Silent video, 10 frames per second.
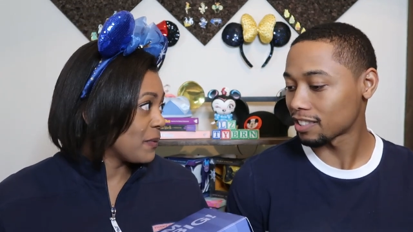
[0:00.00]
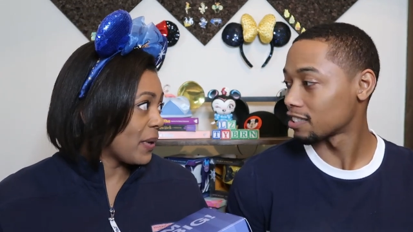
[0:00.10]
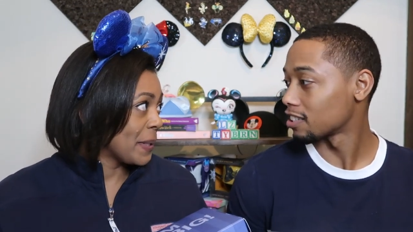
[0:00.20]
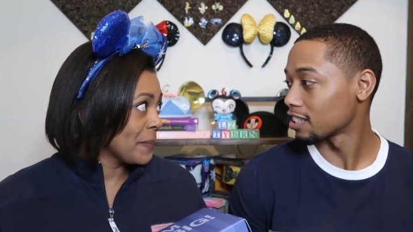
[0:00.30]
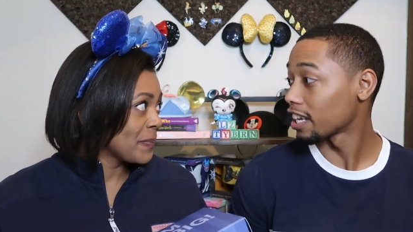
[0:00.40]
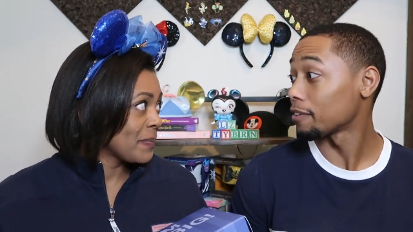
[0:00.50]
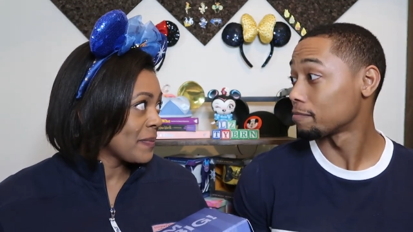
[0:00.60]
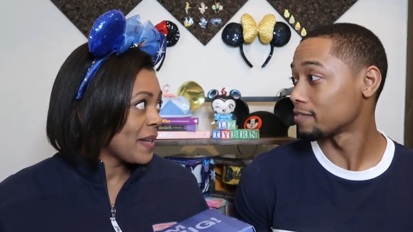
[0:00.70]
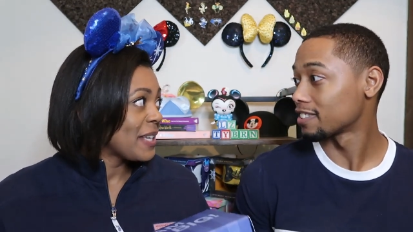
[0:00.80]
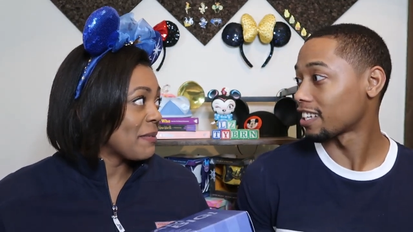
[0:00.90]
Speaker 1: you ready? Yeah.
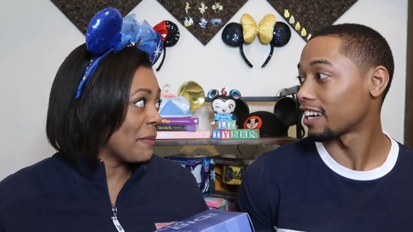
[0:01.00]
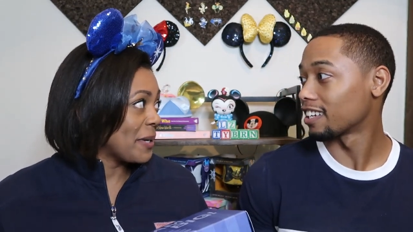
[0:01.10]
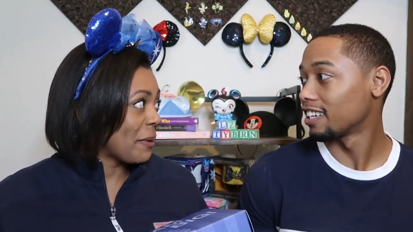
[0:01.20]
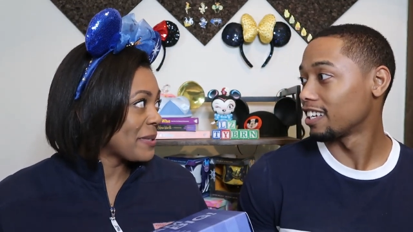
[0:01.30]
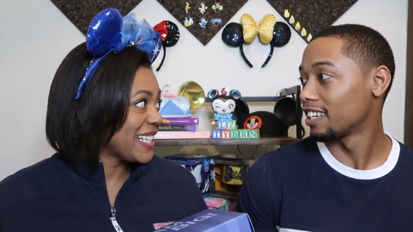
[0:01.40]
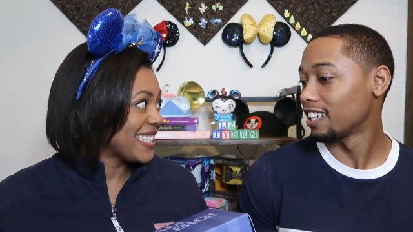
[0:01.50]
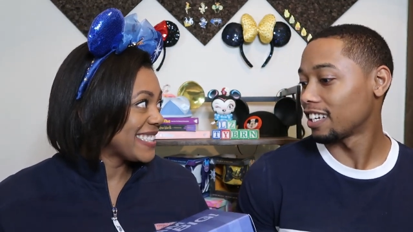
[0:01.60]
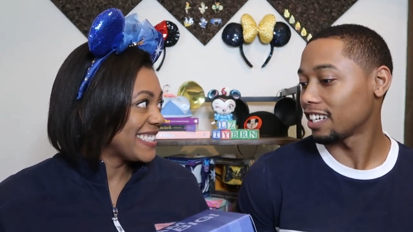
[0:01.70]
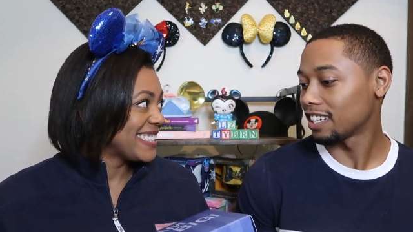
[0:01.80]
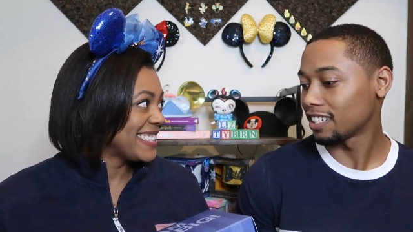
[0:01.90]
Speaker 2: You want me to open it?
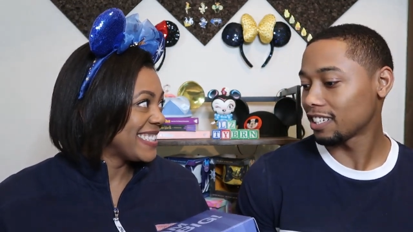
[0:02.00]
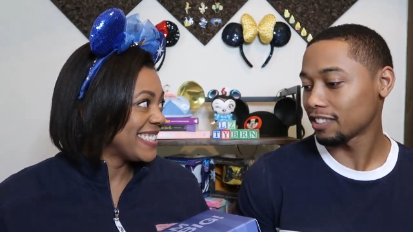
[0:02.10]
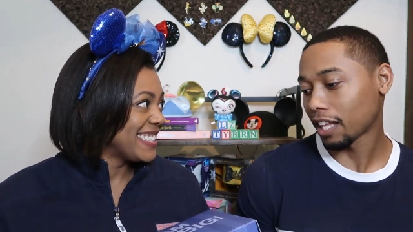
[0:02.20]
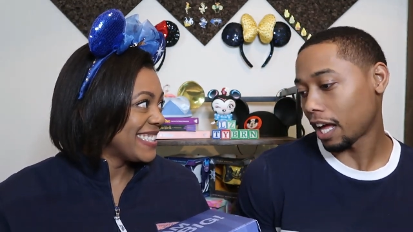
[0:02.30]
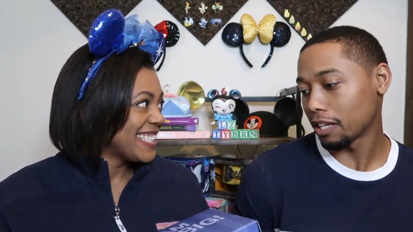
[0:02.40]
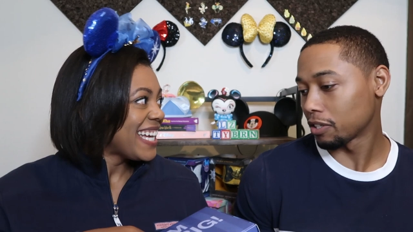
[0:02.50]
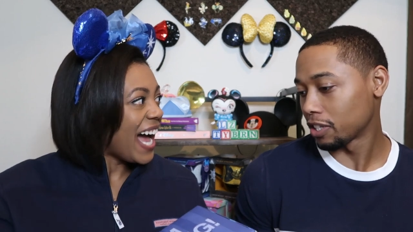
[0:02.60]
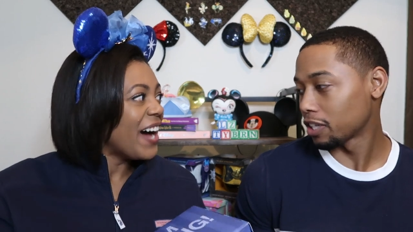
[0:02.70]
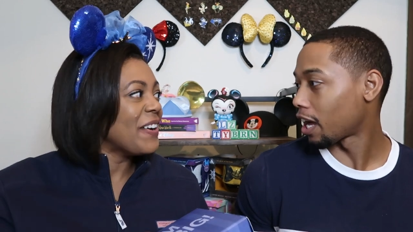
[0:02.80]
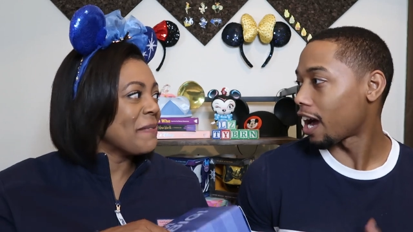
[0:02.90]

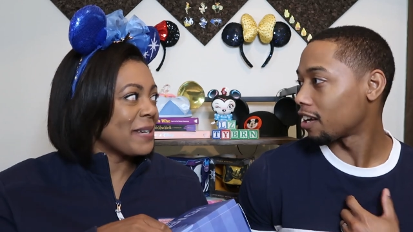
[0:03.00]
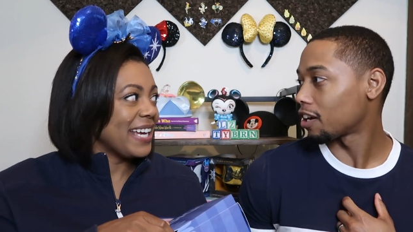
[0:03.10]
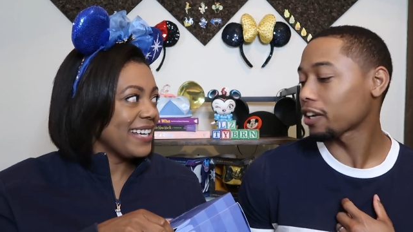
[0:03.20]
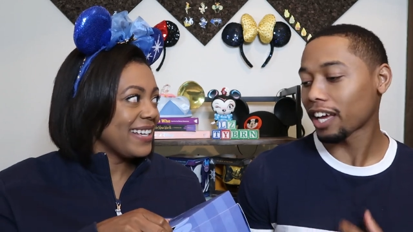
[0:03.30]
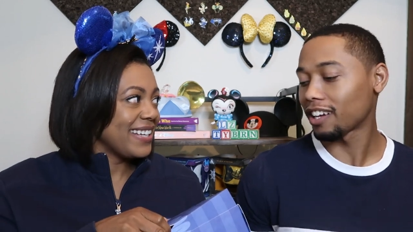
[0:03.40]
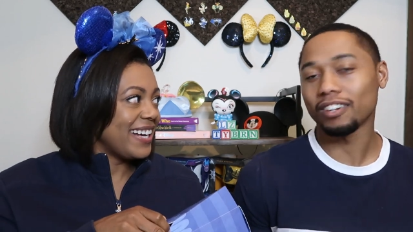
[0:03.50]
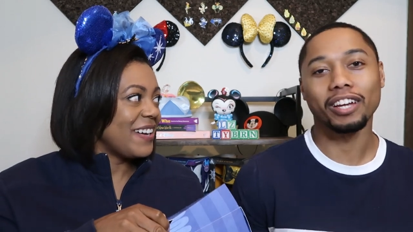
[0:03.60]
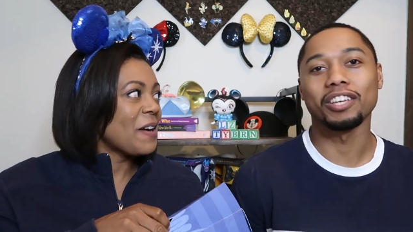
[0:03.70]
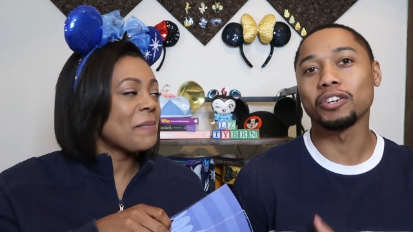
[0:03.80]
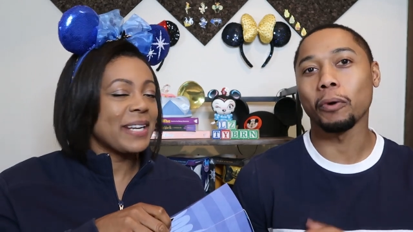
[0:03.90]
Speaker 1: I'll
Speaker 2: open
Speaker 1: it. Okay.
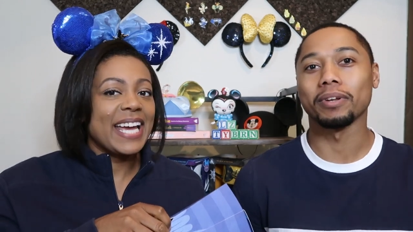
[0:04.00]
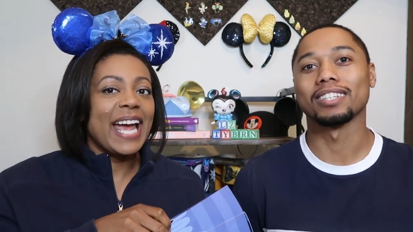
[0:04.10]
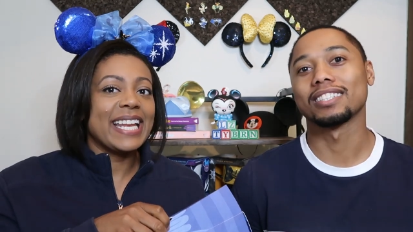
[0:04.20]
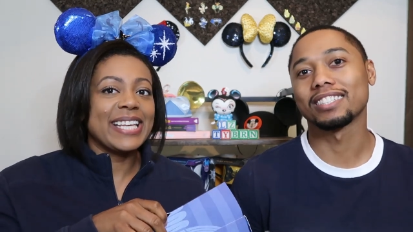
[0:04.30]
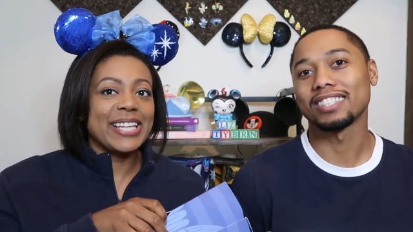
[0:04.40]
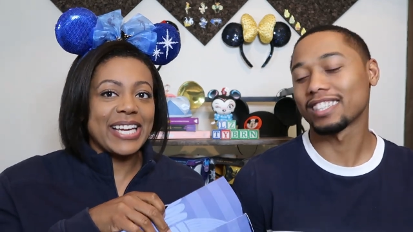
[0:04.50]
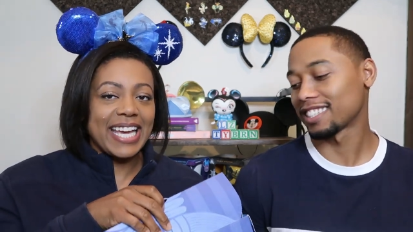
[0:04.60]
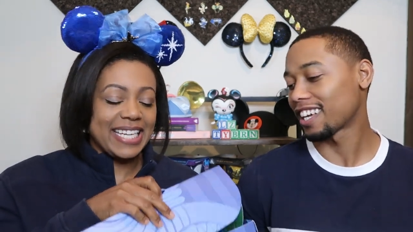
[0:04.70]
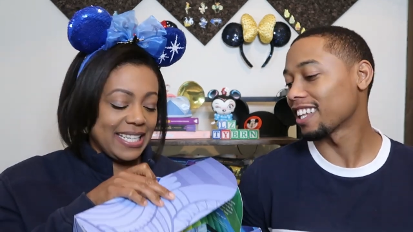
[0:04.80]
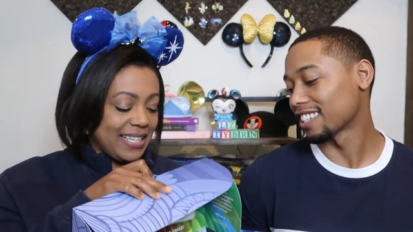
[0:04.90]
I'll open it and you look
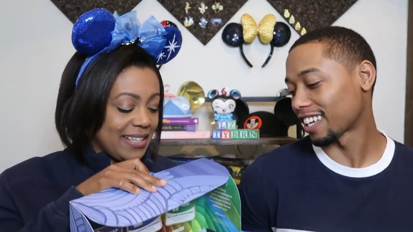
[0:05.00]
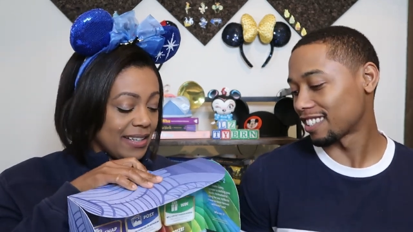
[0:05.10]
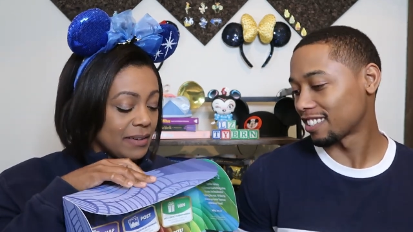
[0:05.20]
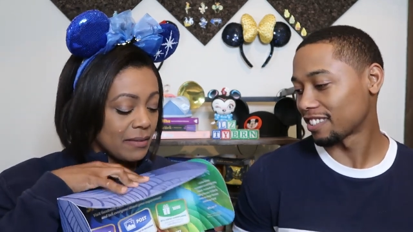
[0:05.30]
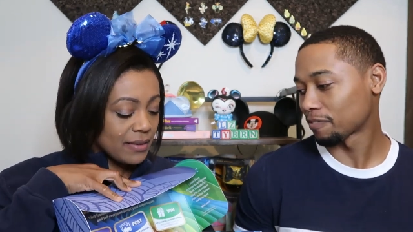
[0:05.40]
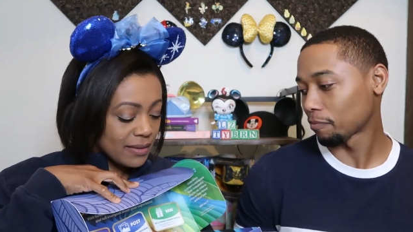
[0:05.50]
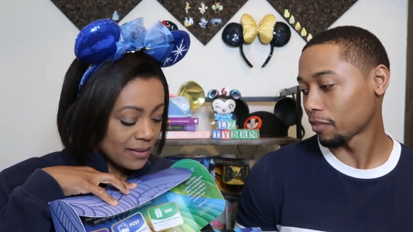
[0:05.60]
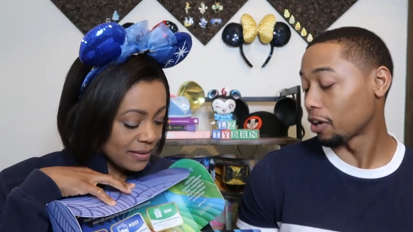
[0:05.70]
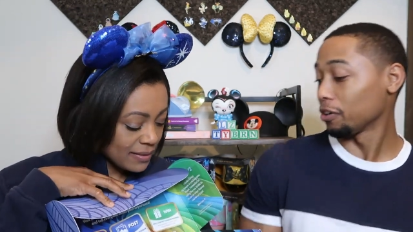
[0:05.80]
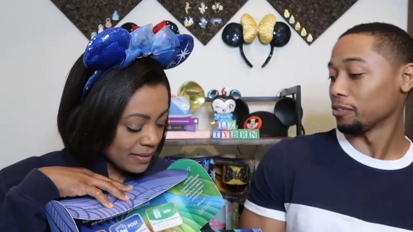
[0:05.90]
in. Oh, okay.
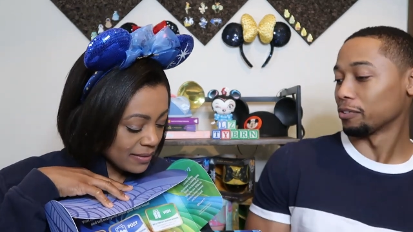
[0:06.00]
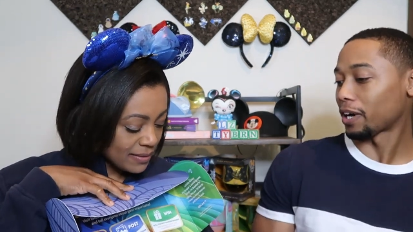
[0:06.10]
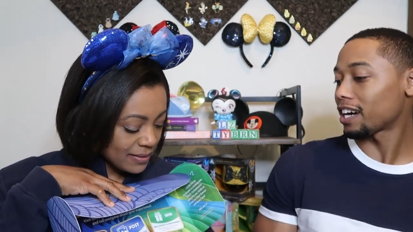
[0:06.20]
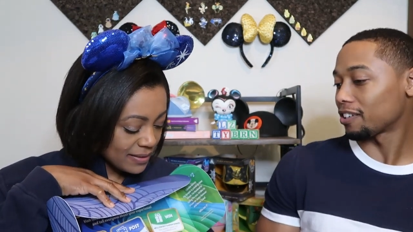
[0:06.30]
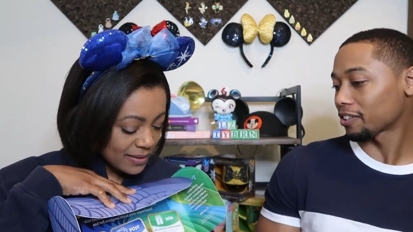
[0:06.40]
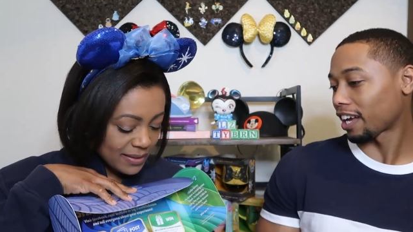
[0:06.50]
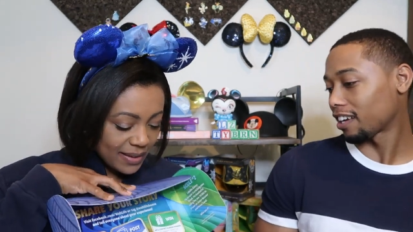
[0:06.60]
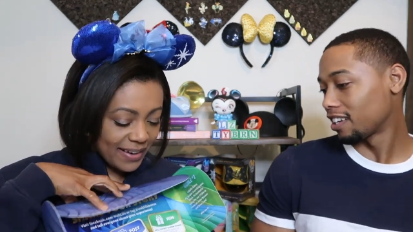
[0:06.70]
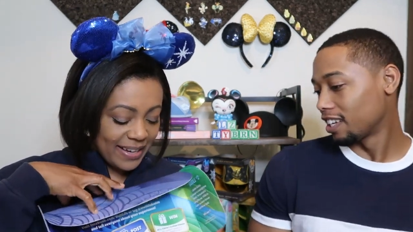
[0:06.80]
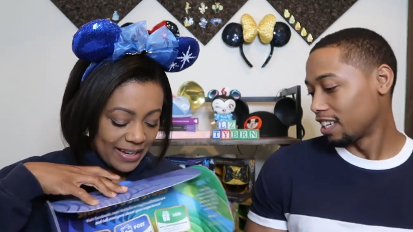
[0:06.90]
Oh wow. Okay.
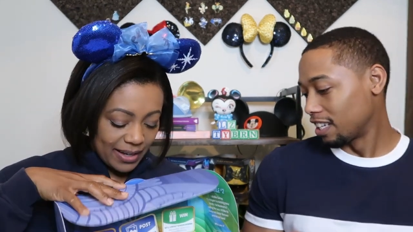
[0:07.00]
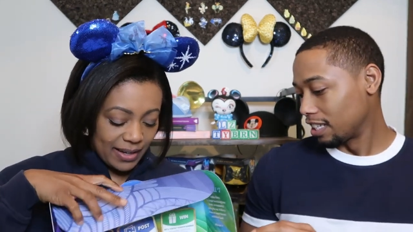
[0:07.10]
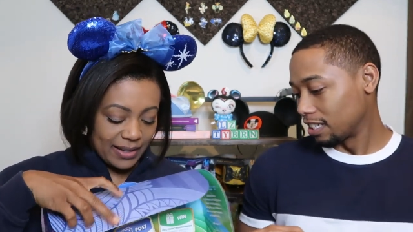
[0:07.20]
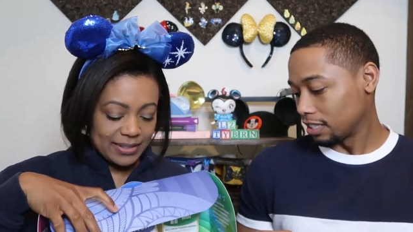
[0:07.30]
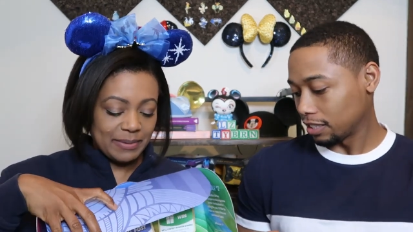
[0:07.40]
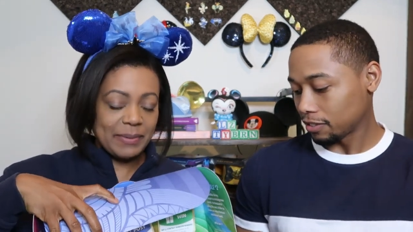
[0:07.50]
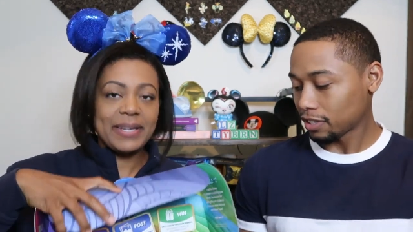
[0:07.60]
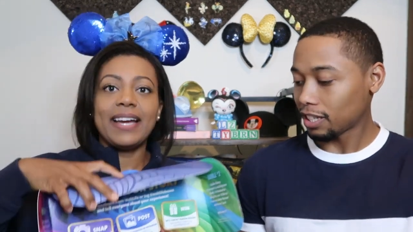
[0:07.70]
Speaker 2: Okay.
Speaker 1: So what we